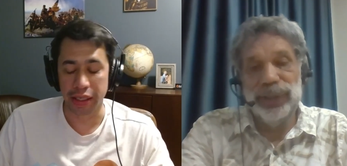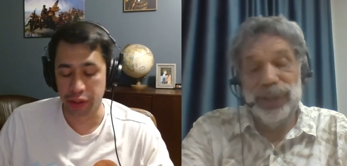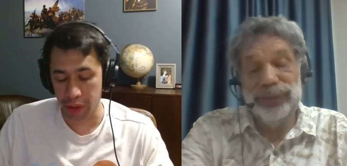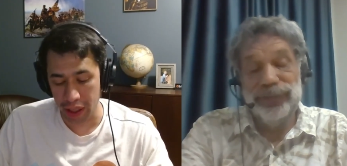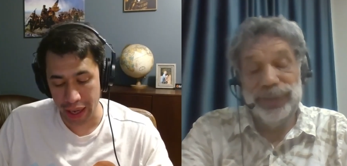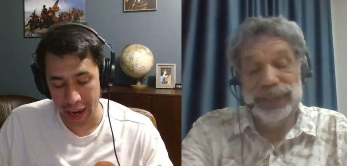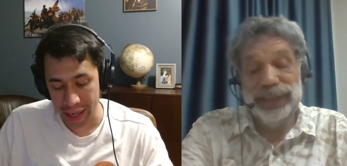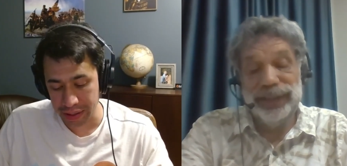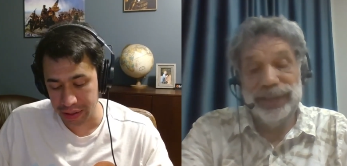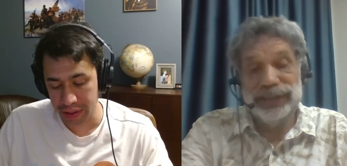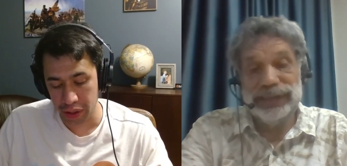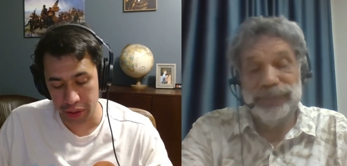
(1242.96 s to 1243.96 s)
Speaker 1: Israel has
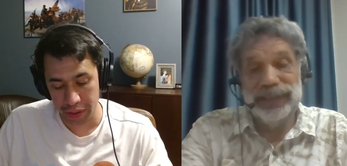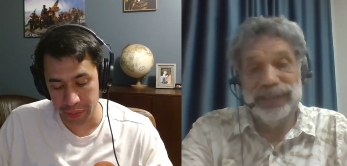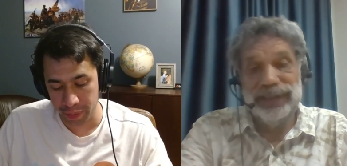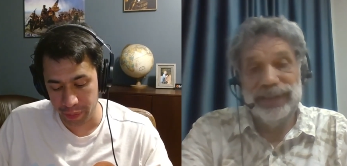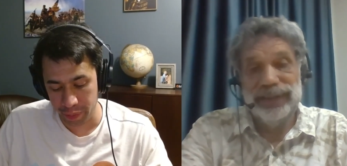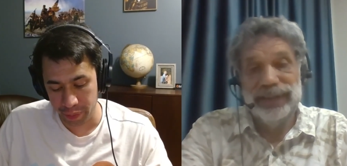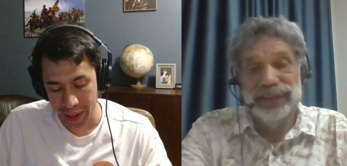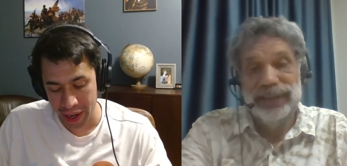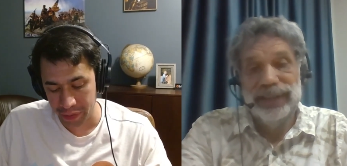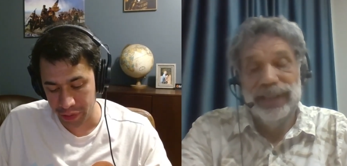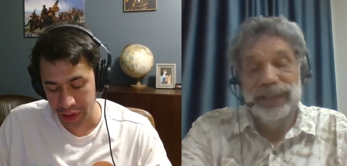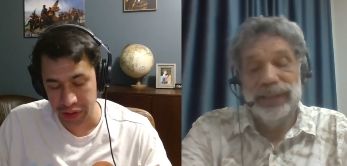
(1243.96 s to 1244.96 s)
years, the only but...
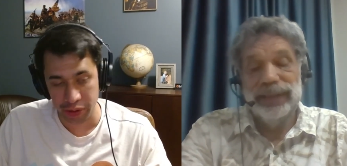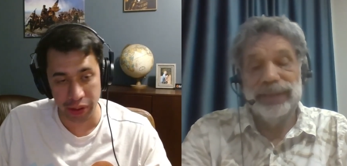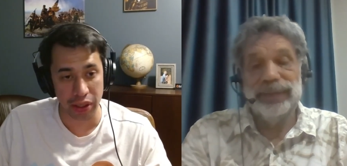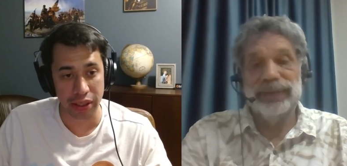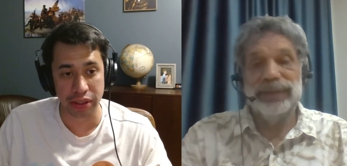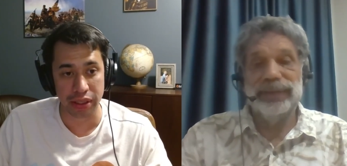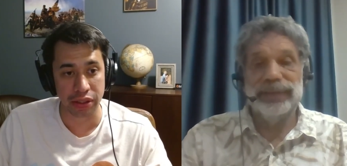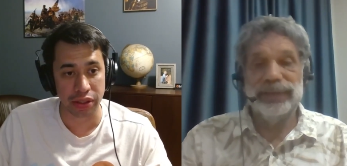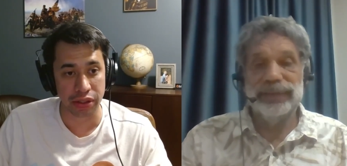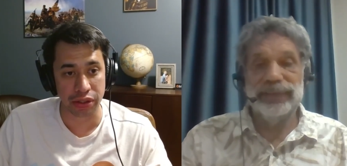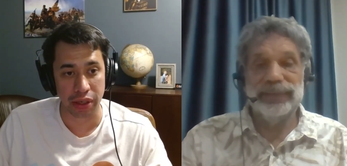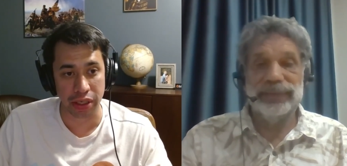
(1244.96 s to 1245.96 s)
path for Israel is, is
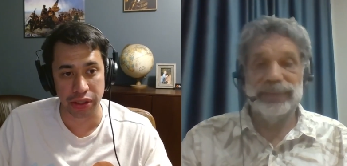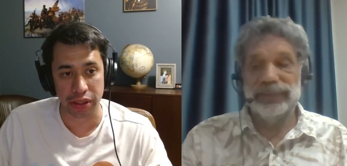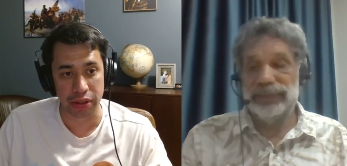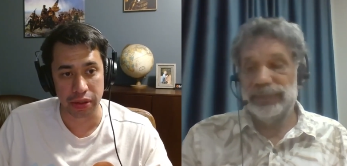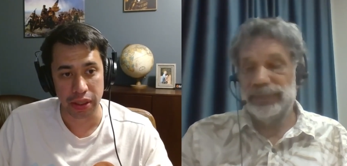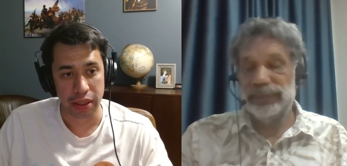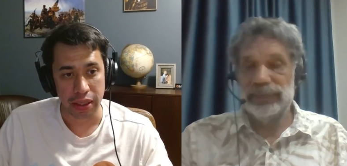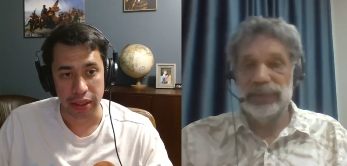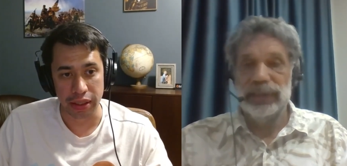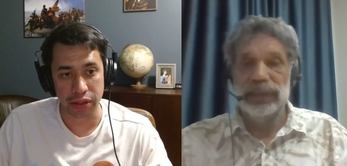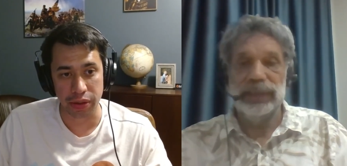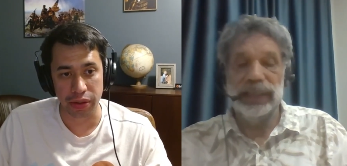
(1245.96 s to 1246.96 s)
destruction.
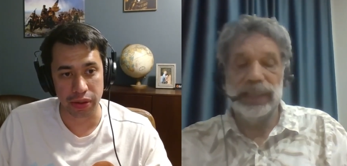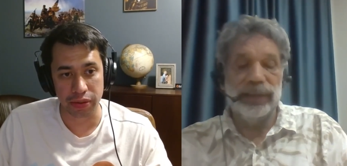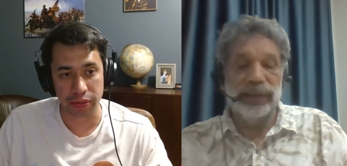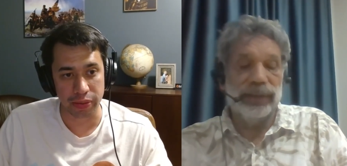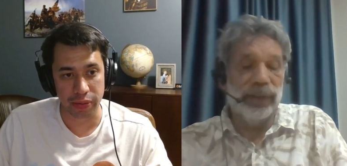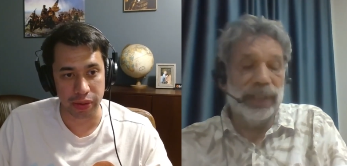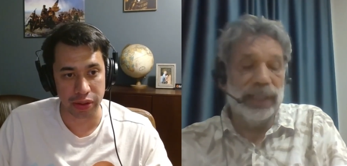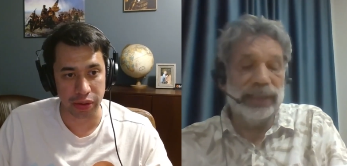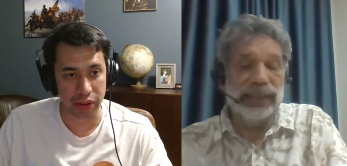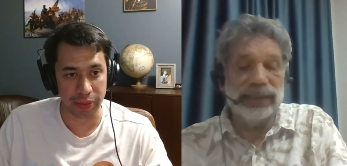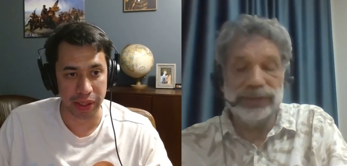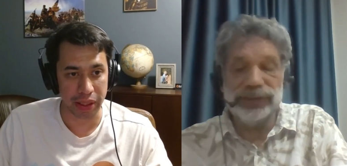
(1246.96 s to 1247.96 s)
Israel yeah. no, is I
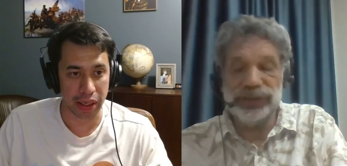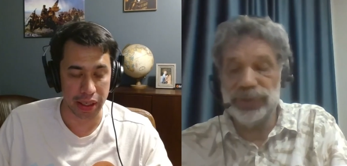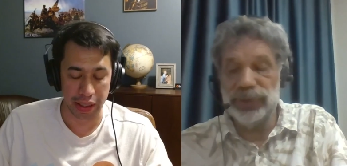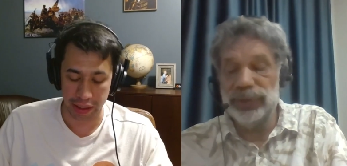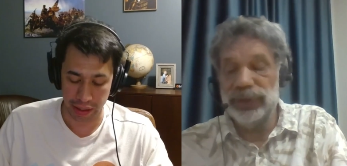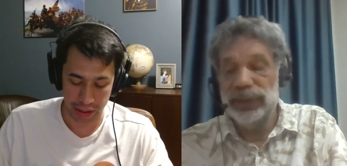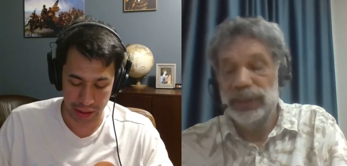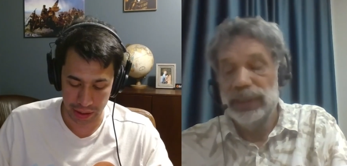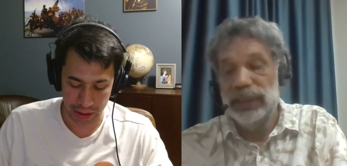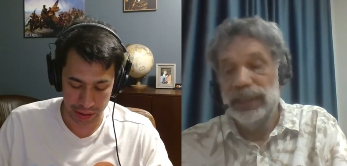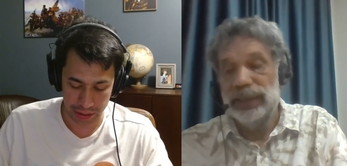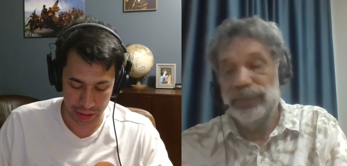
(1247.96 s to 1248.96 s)
going to be gone. True. I think.
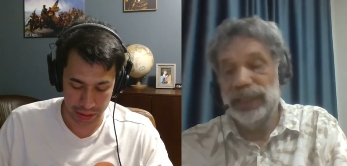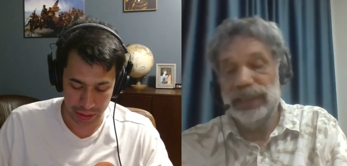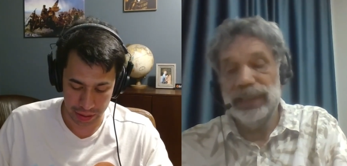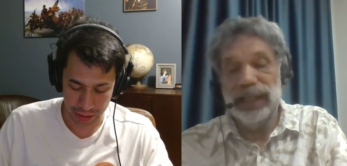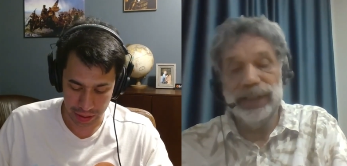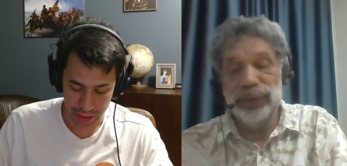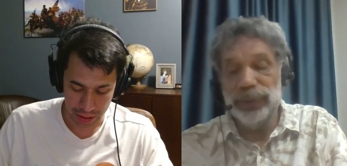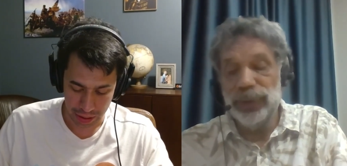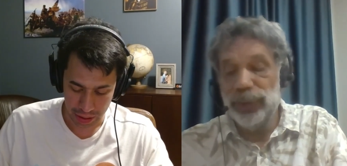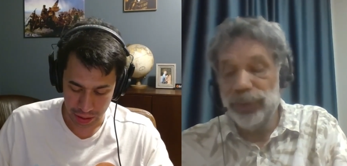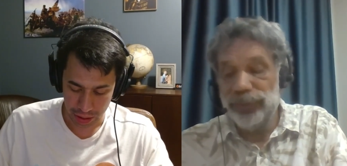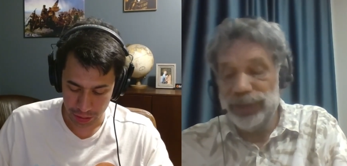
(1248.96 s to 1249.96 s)
Speaker 2: Right. I don't
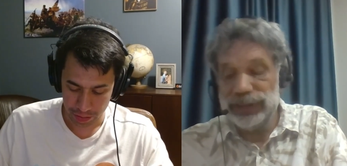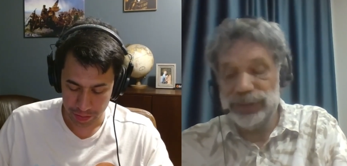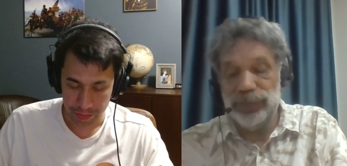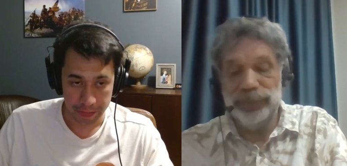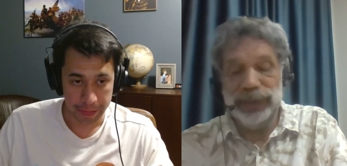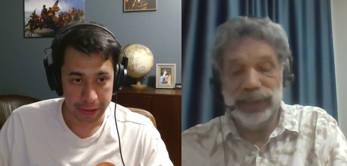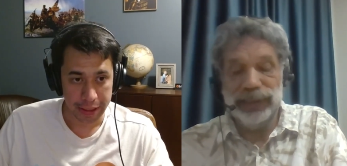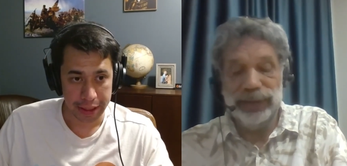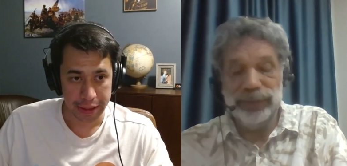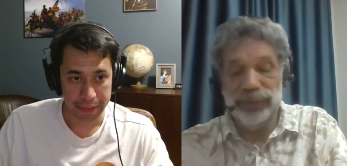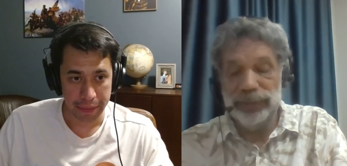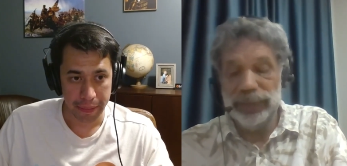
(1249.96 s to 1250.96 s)
know if this will
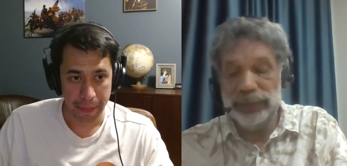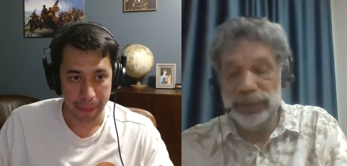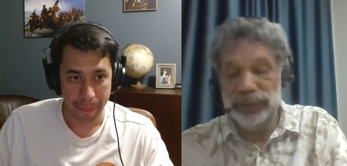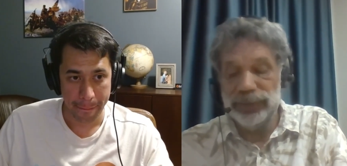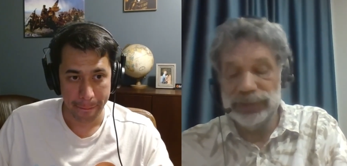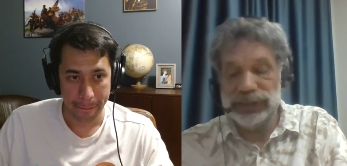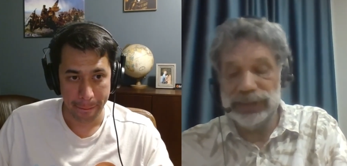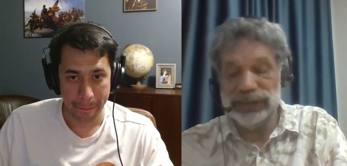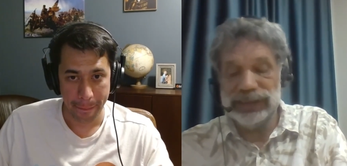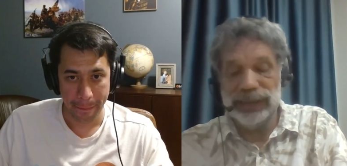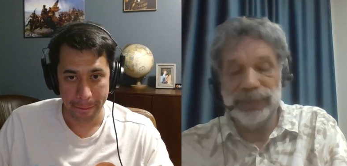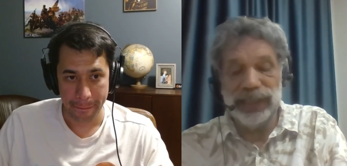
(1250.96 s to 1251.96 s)
be, maybe we'll see
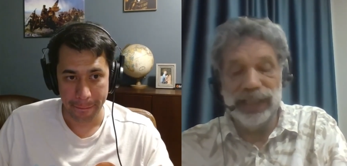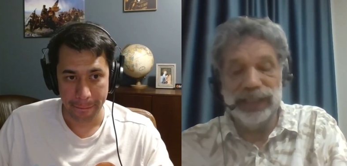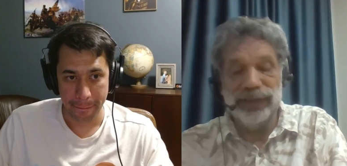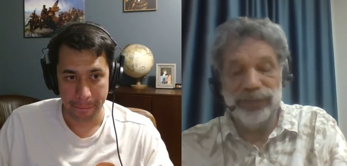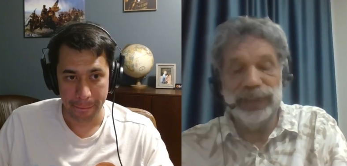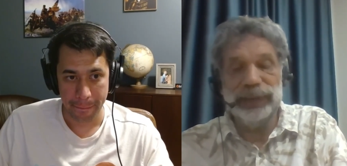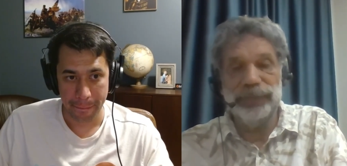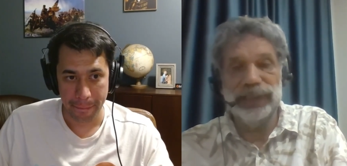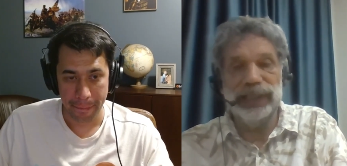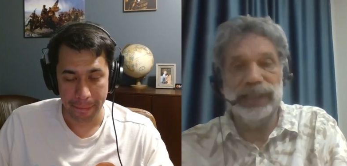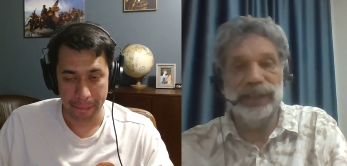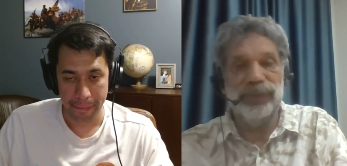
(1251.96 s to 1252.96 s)
some kind of
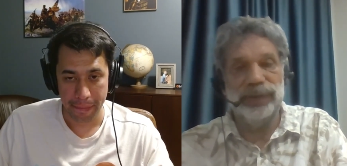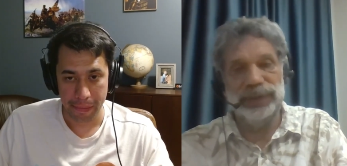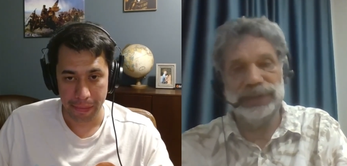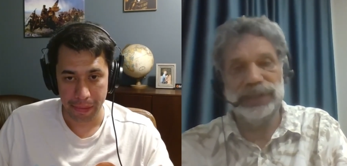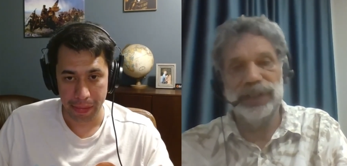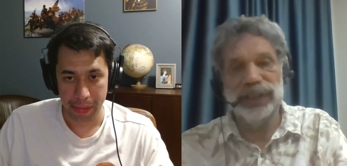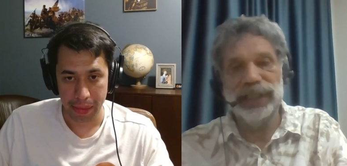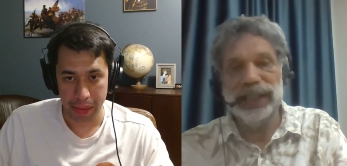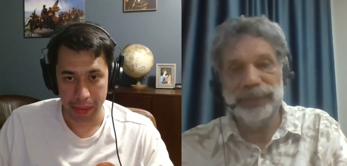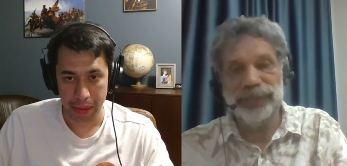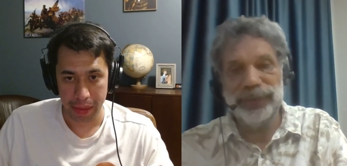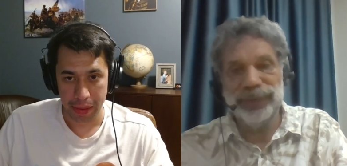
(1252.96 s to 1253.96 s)
replay of what we saw in
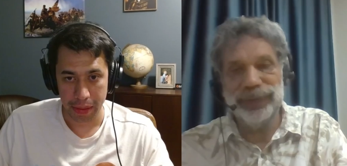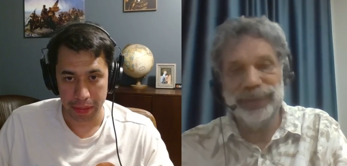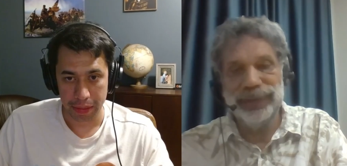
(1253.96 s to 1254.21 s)
April,